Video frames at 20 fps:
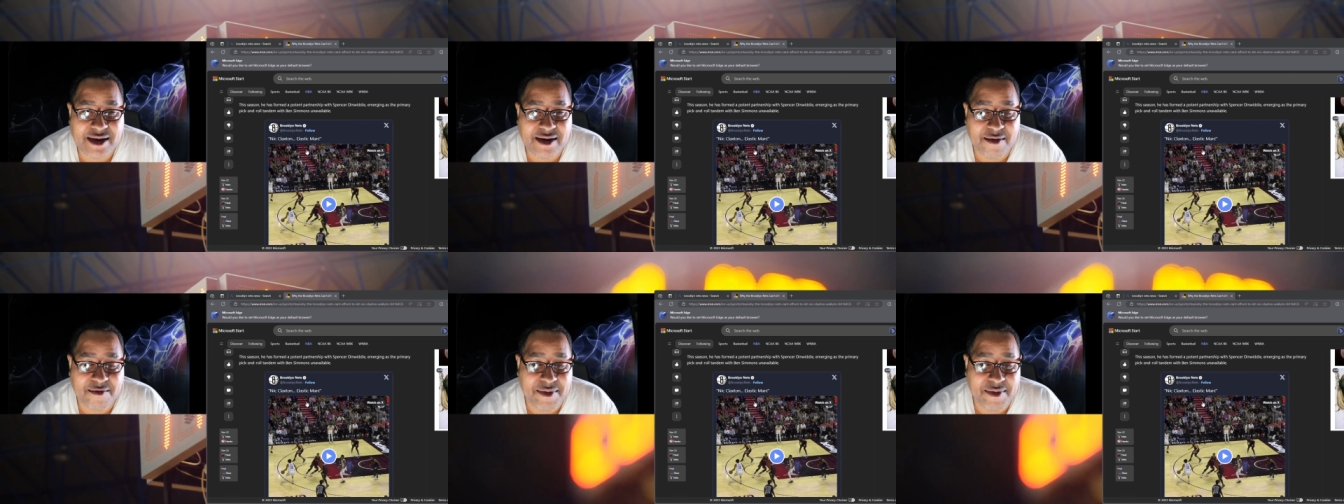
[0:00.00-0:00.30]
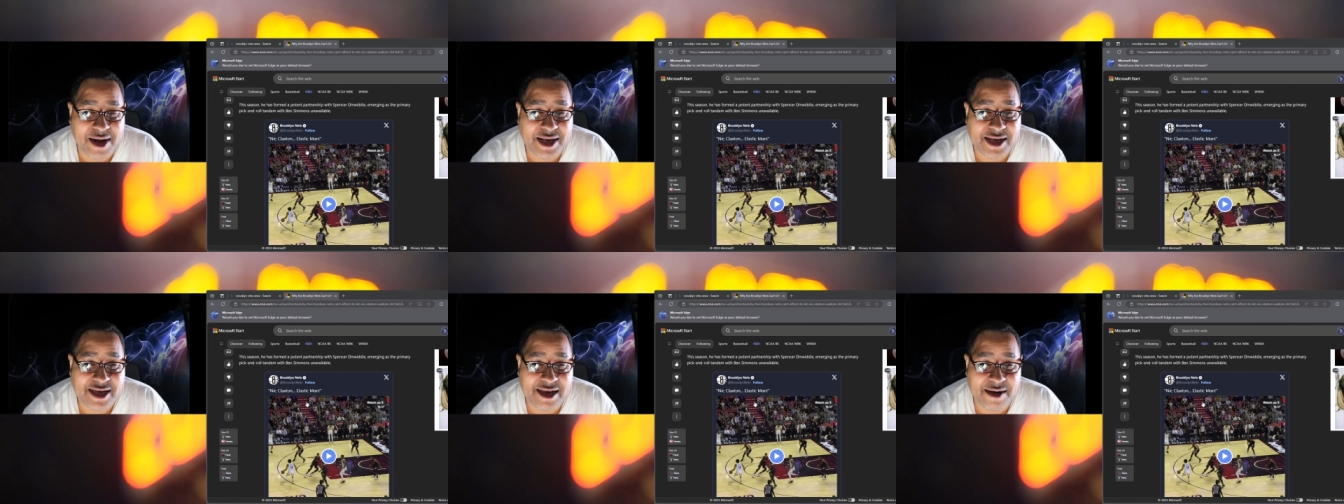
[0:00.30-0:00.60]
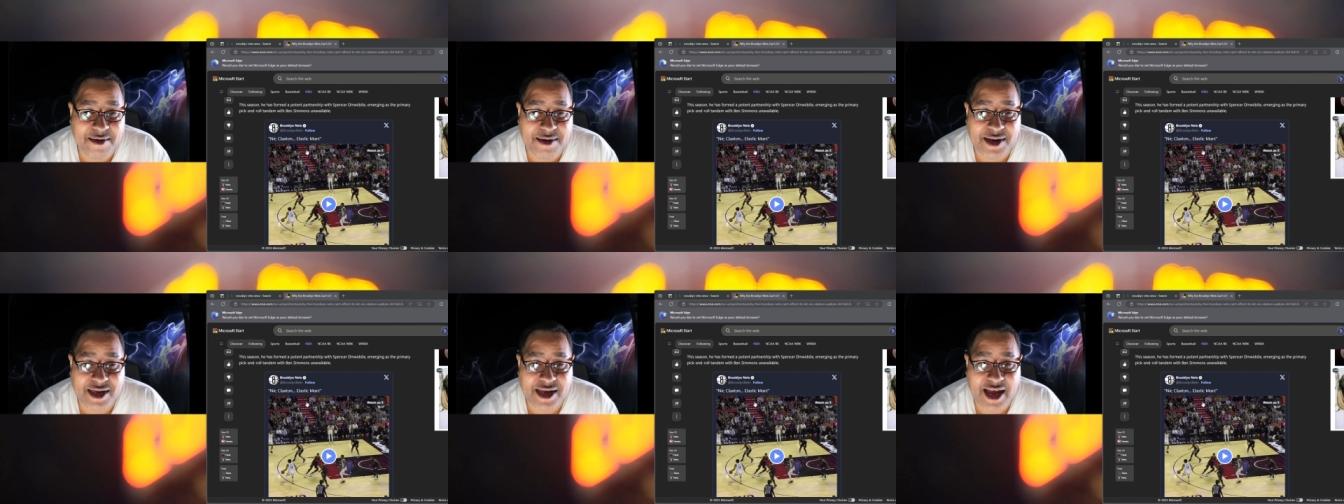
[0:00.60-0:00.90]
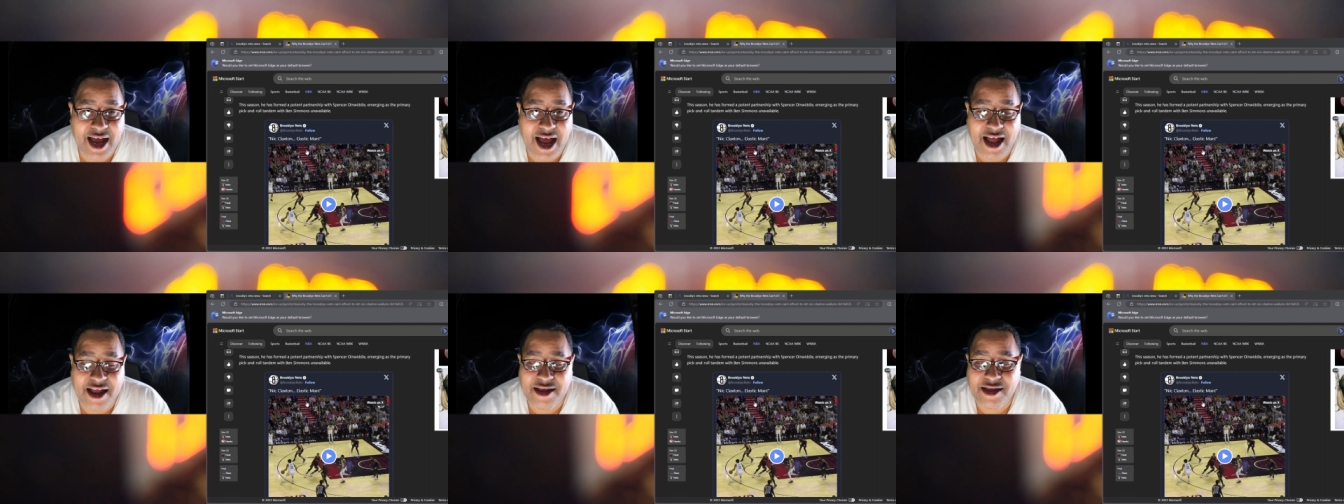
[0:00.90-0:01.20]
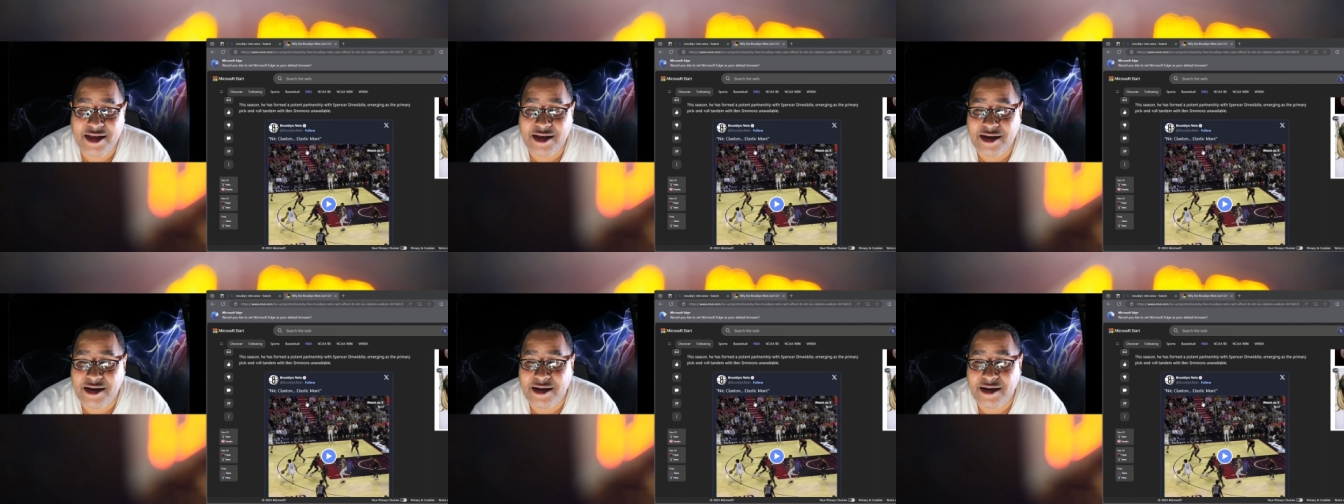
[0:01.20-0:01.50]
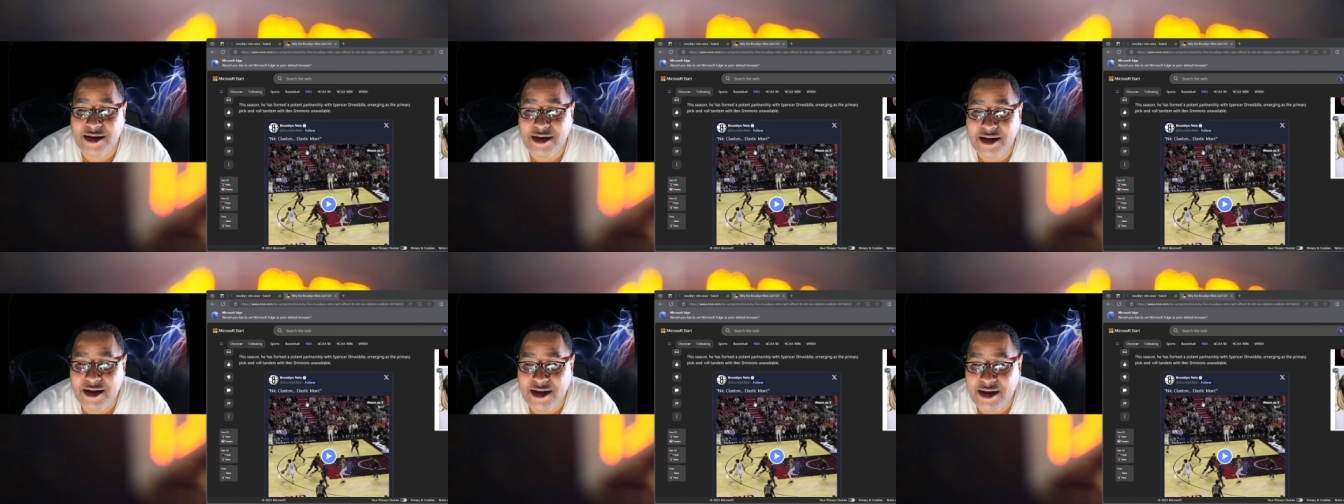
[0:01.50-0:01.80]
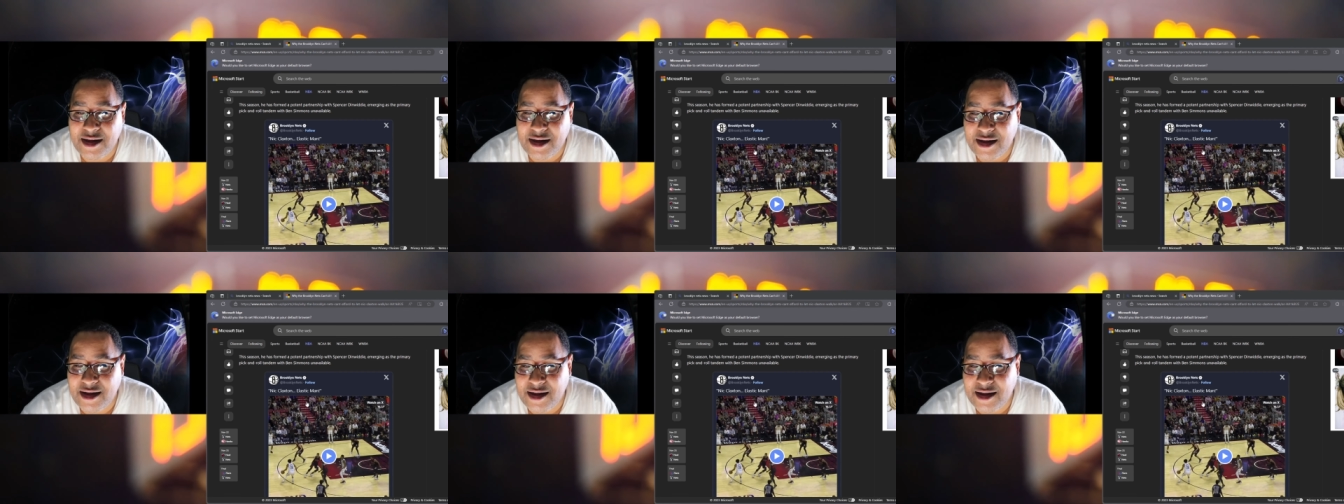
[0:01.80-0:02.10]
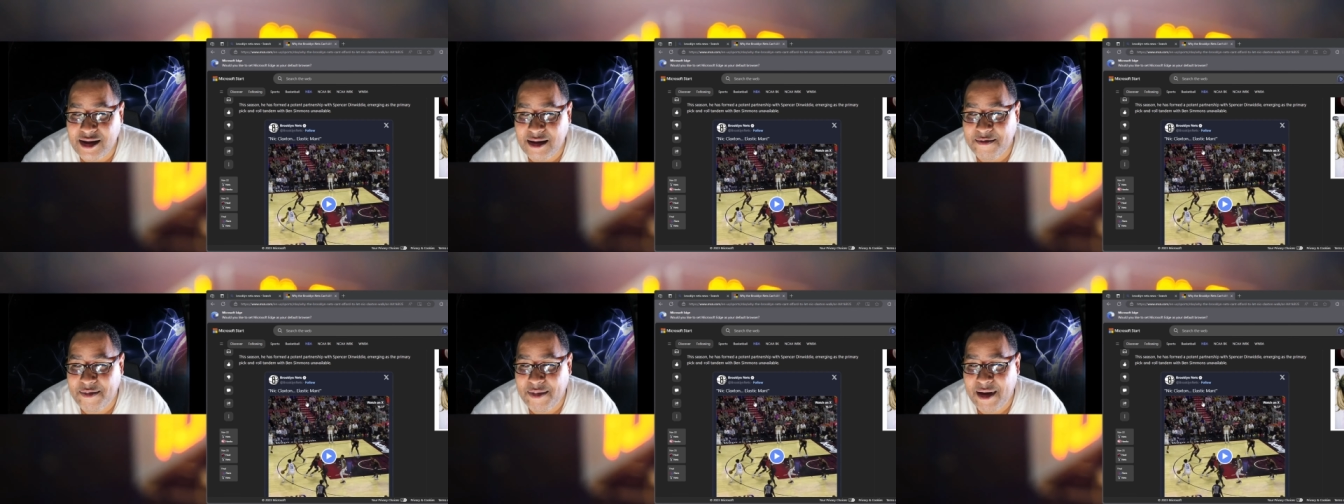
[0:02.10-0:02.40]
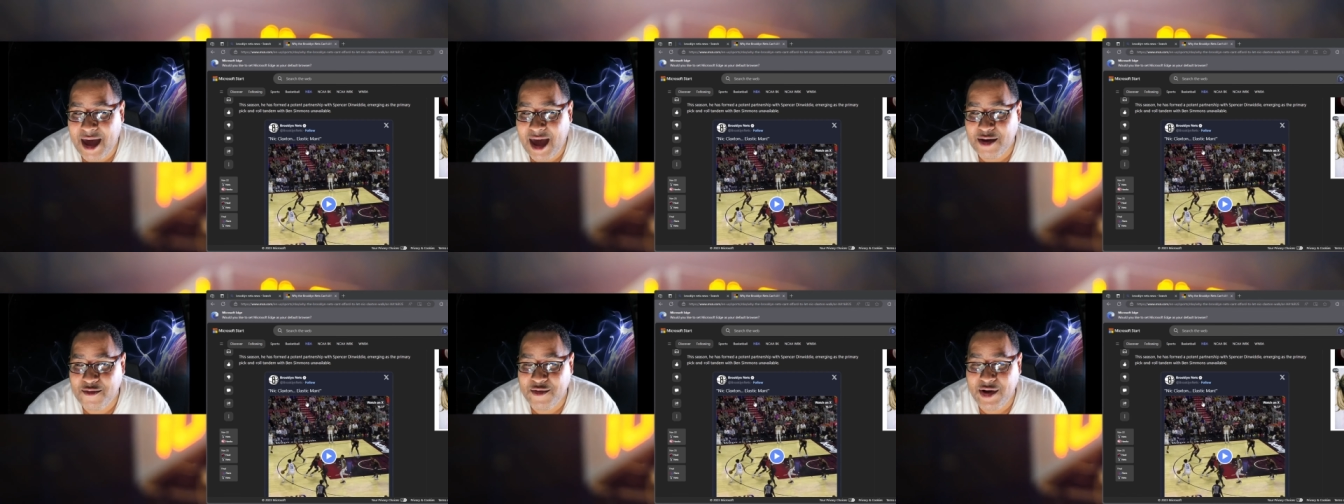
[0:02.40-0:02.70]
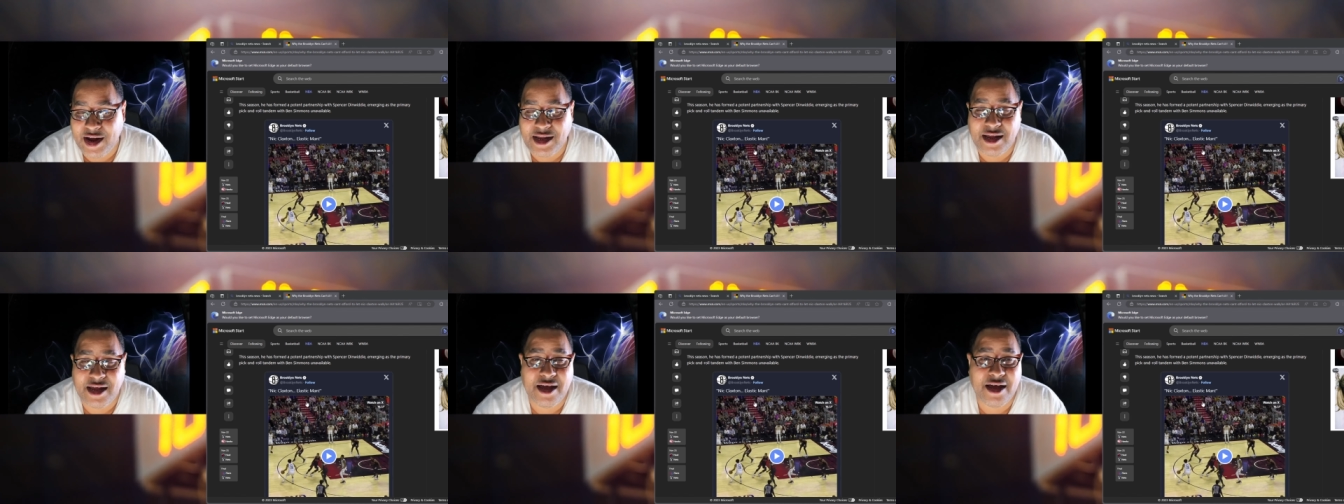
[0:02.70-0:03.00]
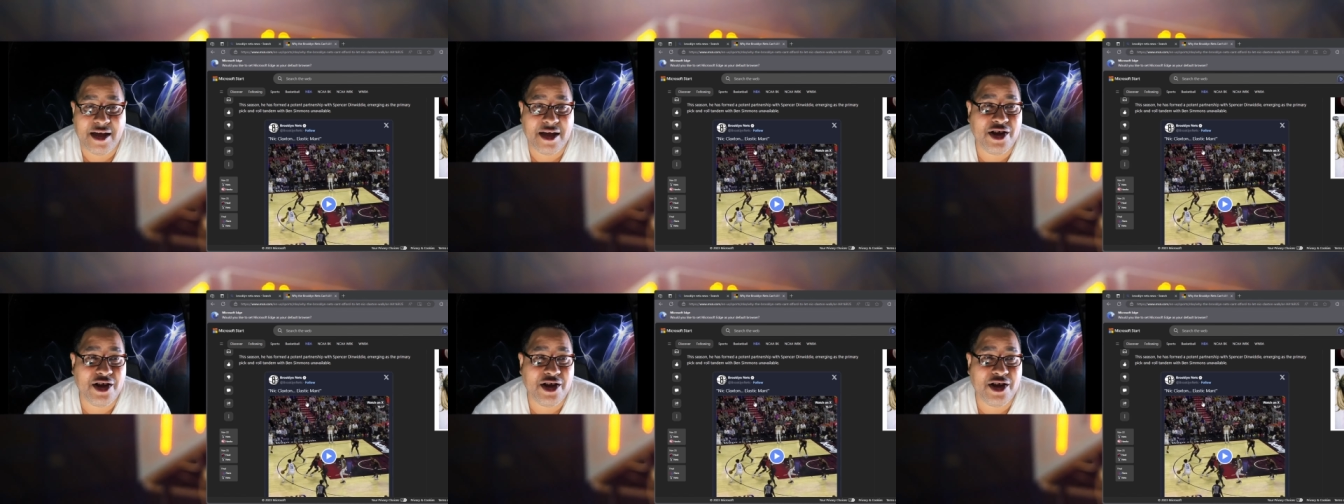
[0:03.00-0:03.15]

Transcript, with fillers: You know, ben Simmons got the the the bag right there,